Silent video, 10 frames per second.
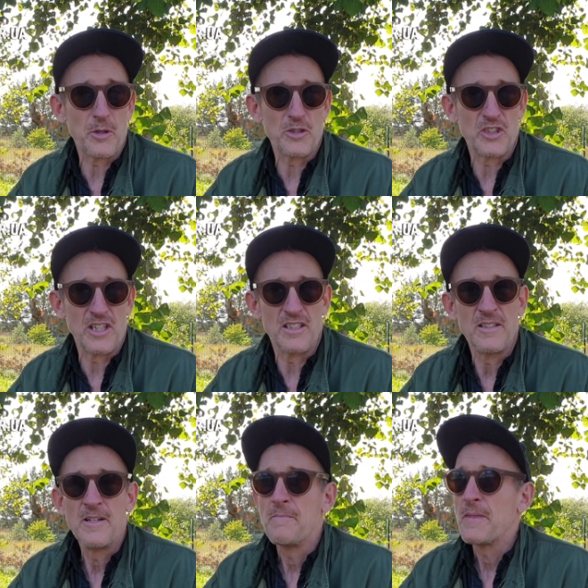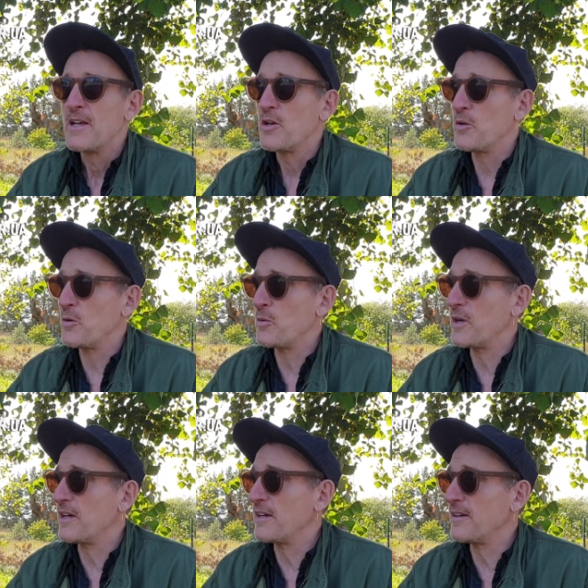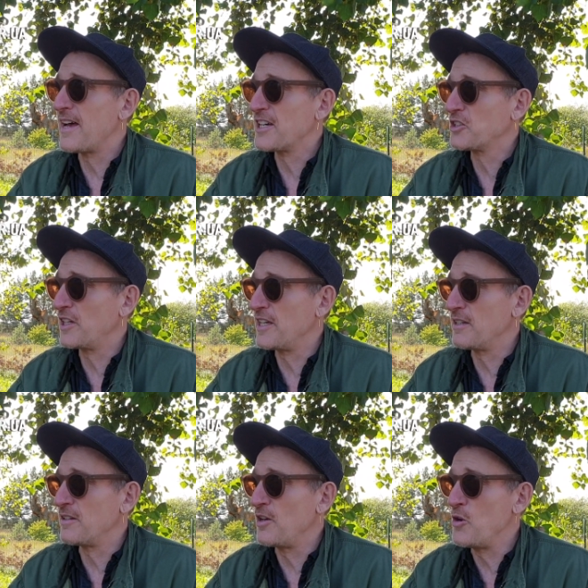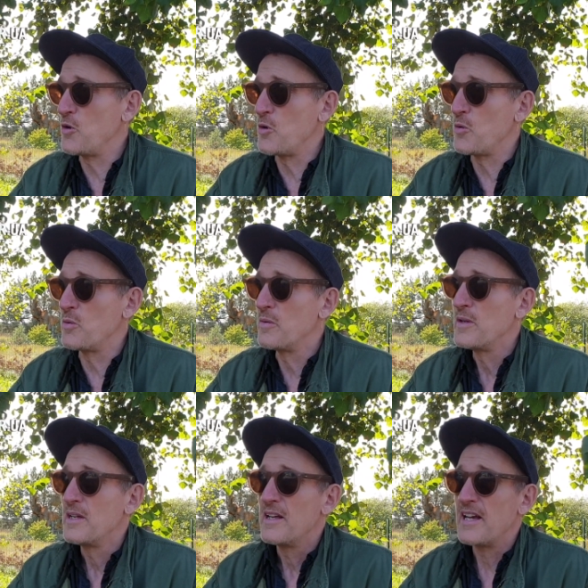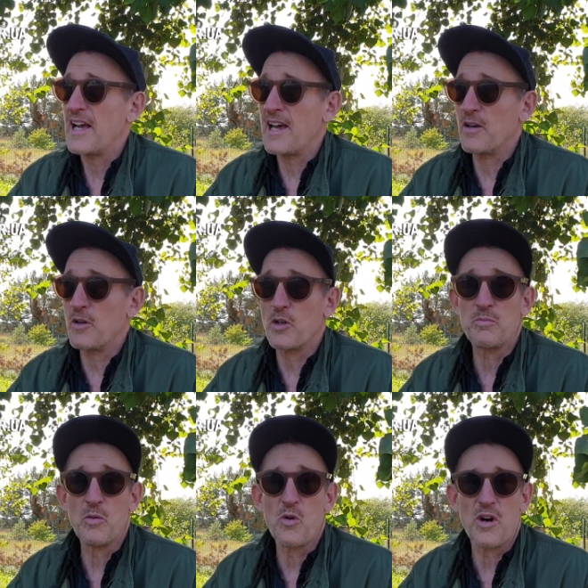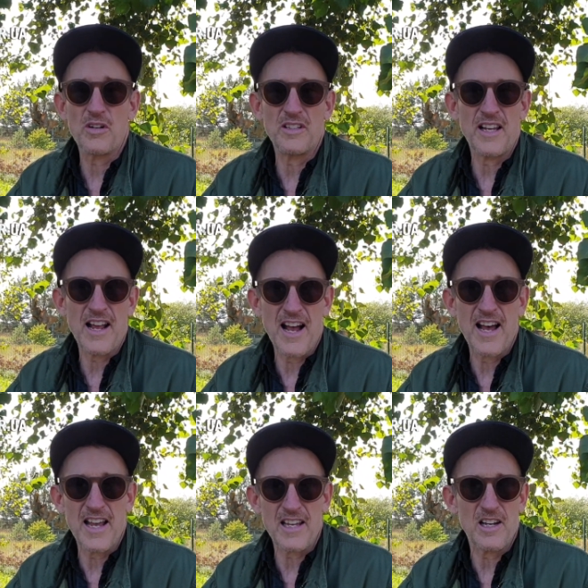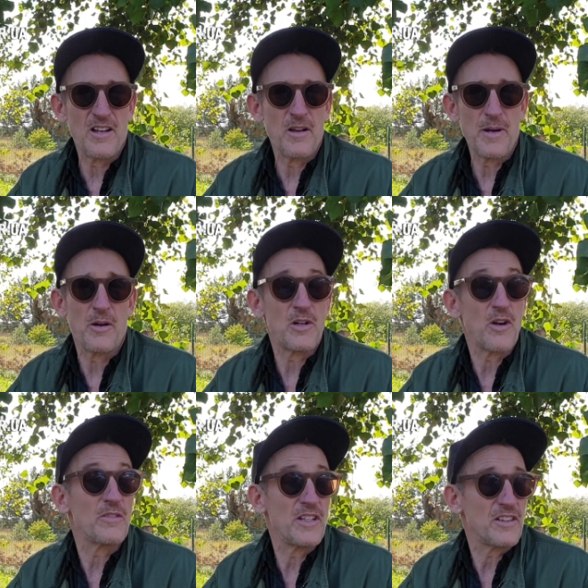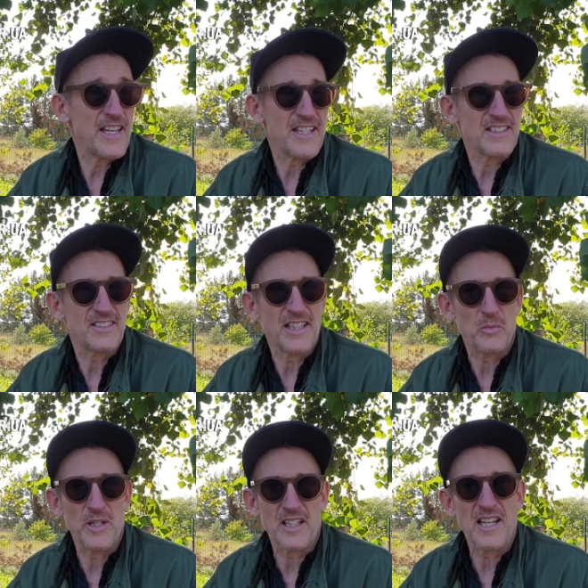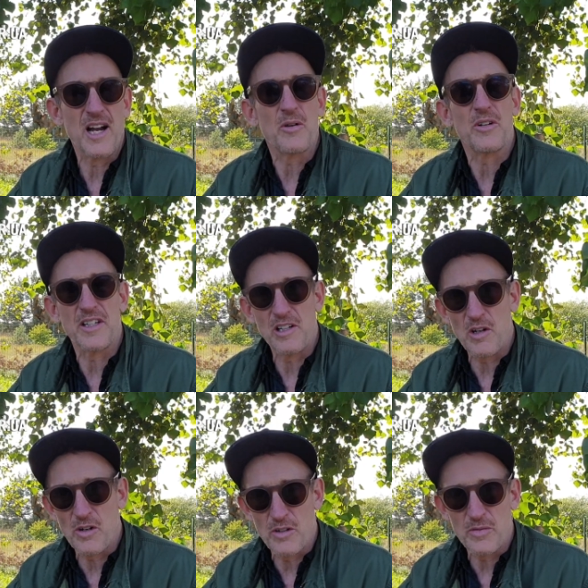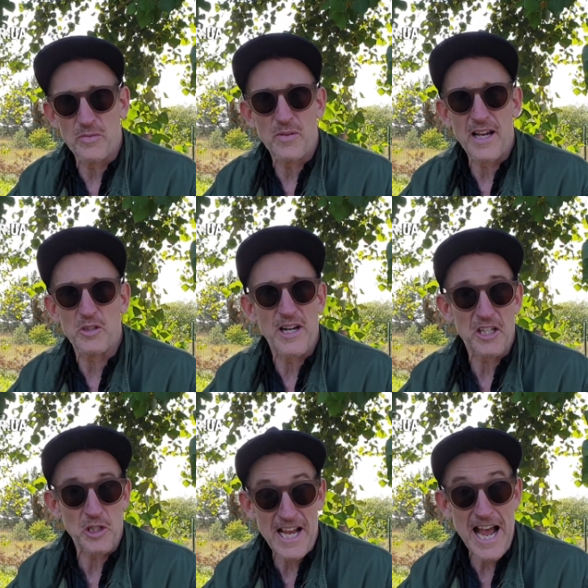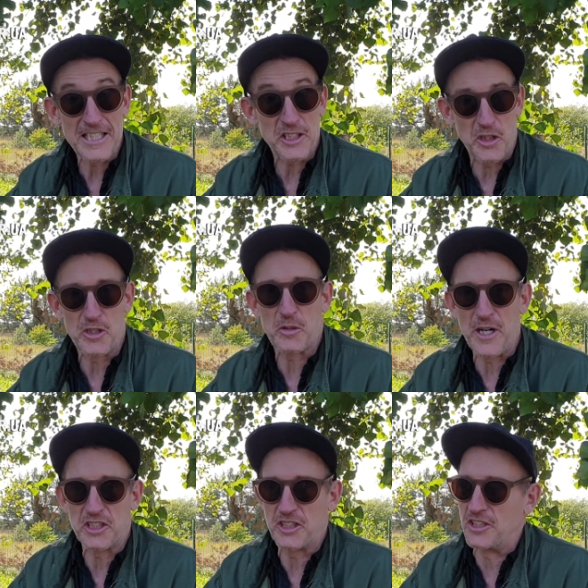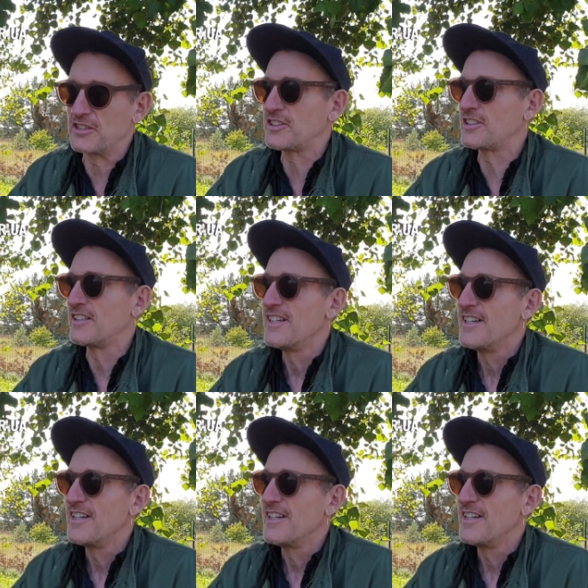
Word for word: person who uh, actually knew a hell of a lot more than I about a lot of the things that we encountered and a lot of I could actually ask her questions